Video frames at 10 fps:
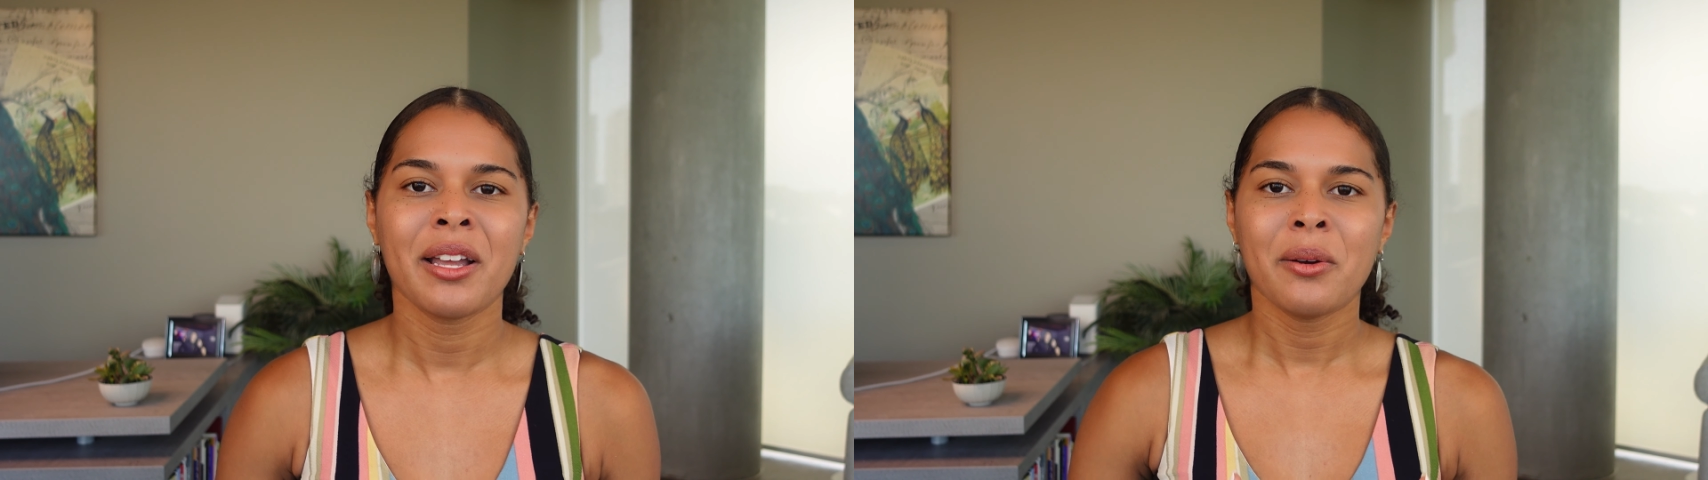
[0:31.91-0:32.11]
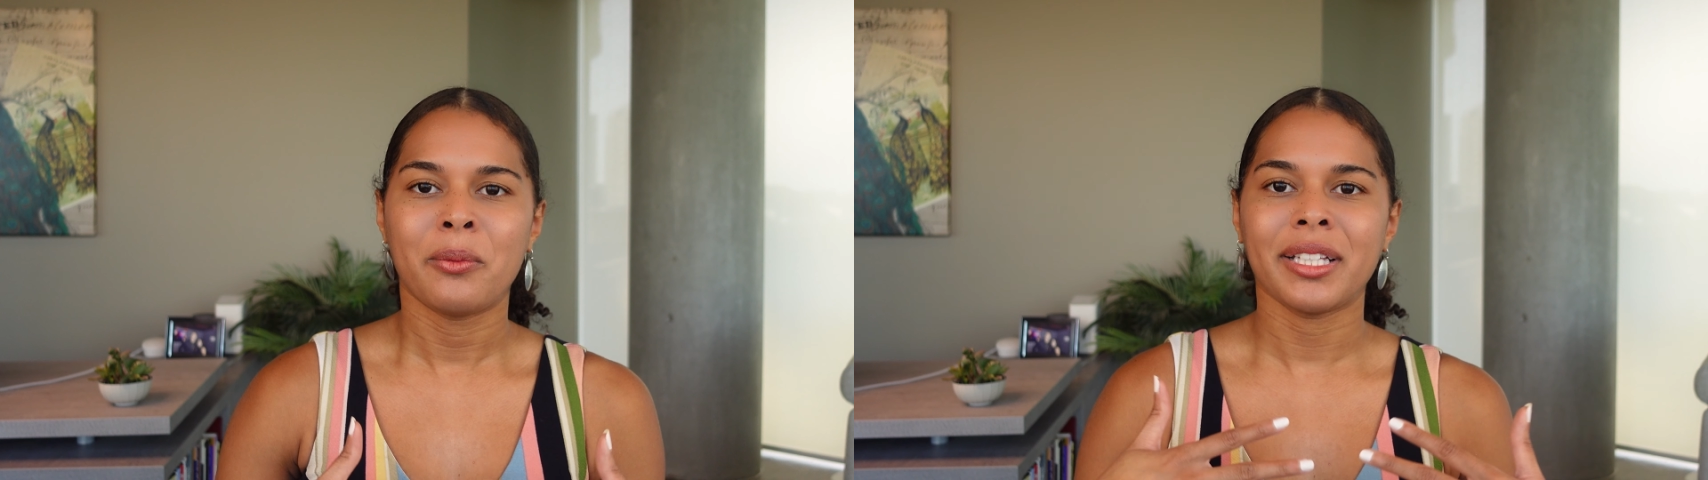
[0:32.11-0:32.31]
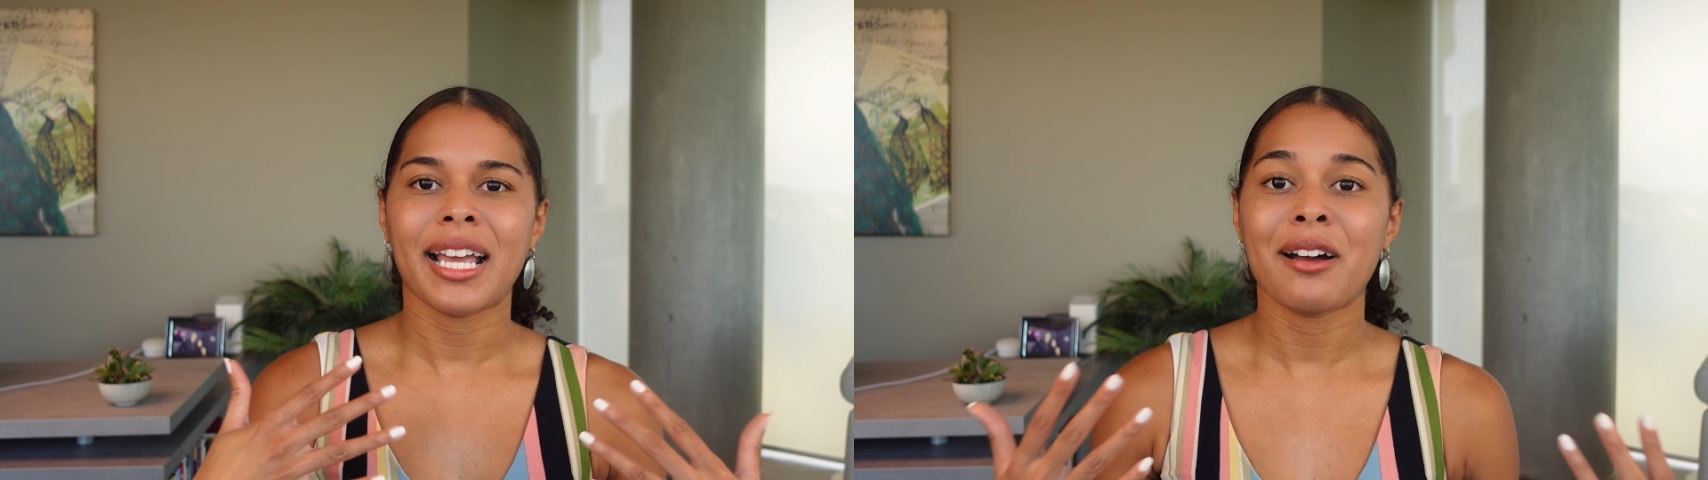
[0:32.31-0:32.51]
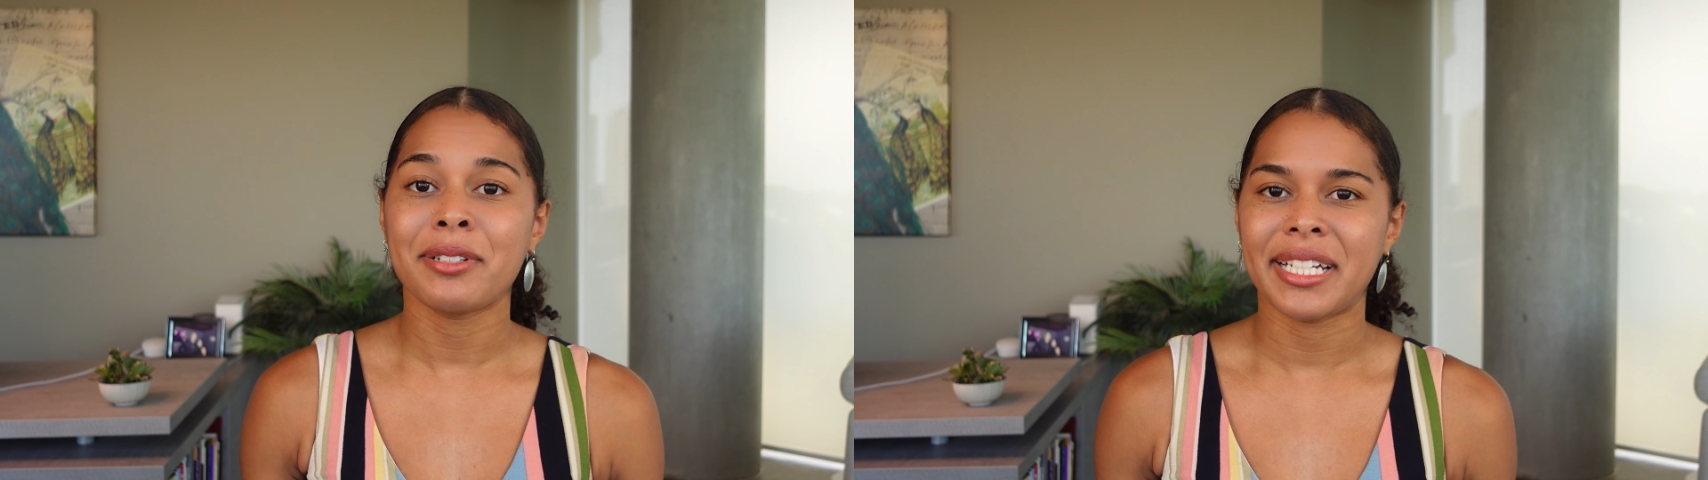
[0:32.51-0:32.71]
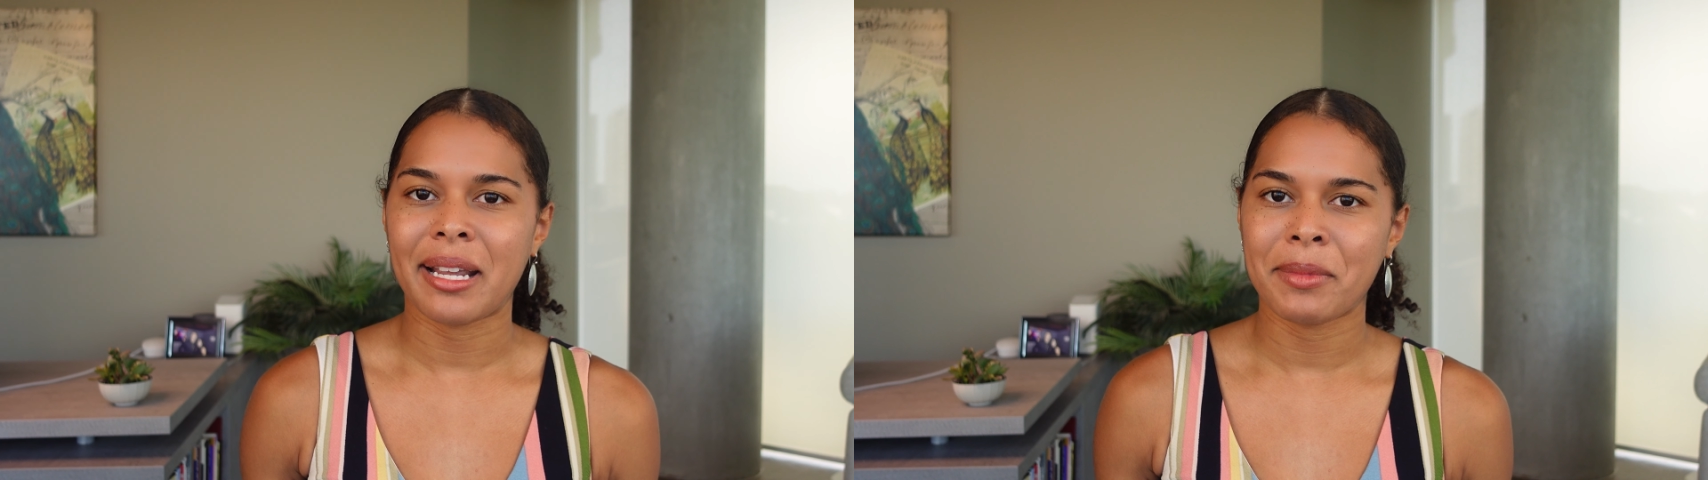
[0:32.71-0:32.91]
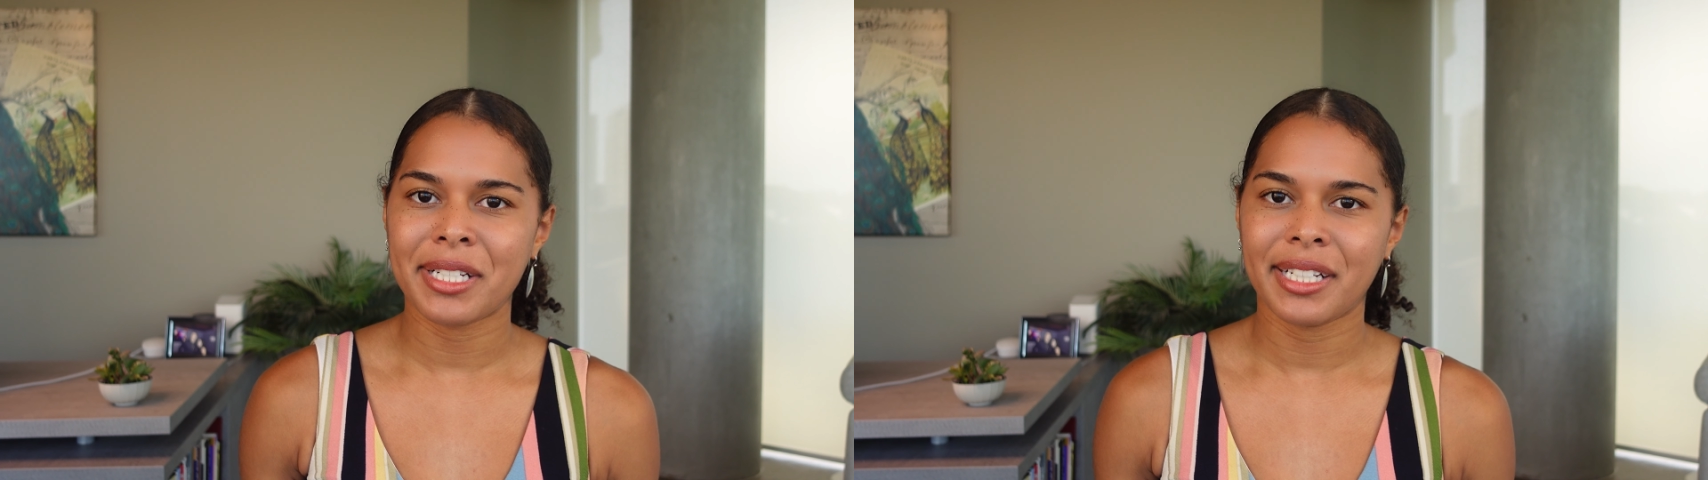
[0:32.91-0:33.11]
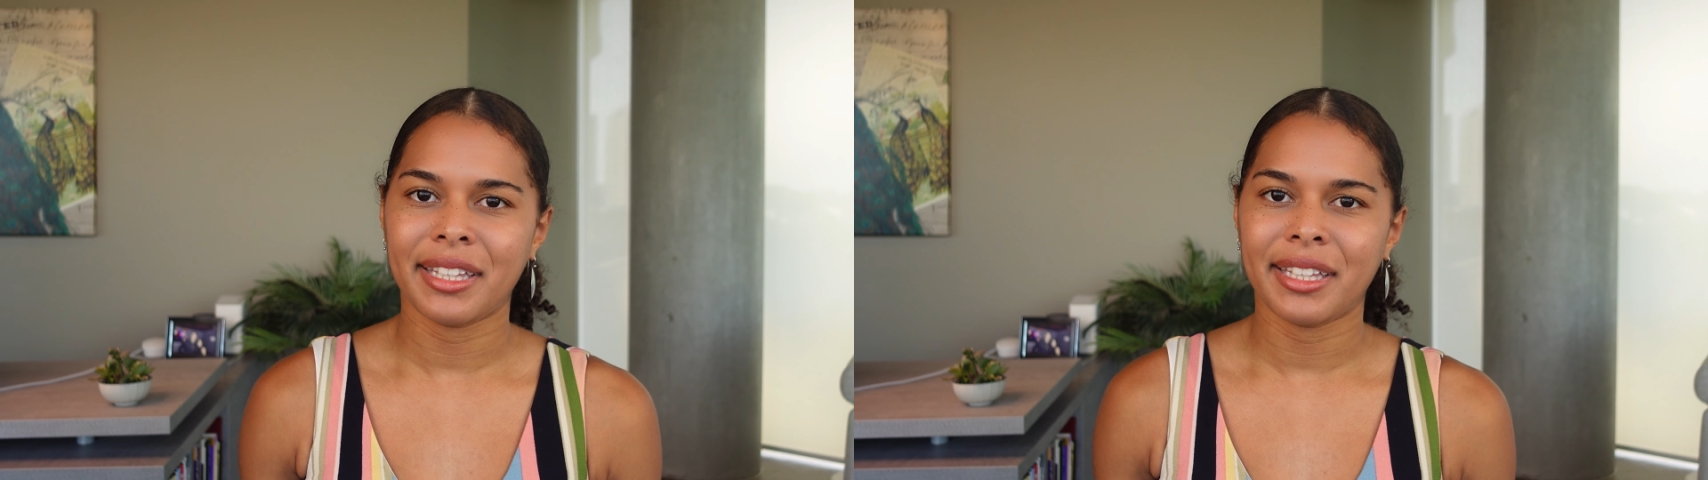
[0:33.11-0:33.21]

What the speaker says: without damaging